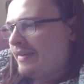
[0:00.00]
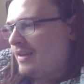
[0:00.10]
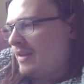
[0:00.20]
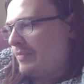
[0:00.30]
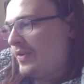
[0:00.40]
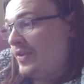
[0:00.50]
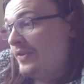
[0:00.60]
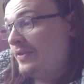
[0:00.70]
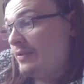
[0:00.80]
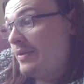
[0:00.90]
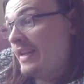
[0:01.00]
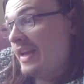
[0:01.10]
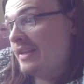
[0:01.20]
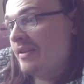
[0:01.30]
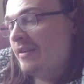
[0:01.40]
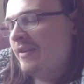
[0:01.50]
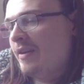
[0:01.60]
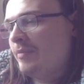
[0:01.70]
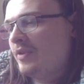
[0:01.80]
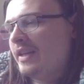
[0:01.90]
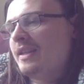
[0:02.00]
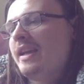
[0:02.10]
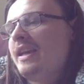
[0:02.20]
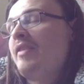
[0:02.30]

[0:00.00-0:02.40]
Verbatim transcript: But 100 quid is a lot of money. Like, if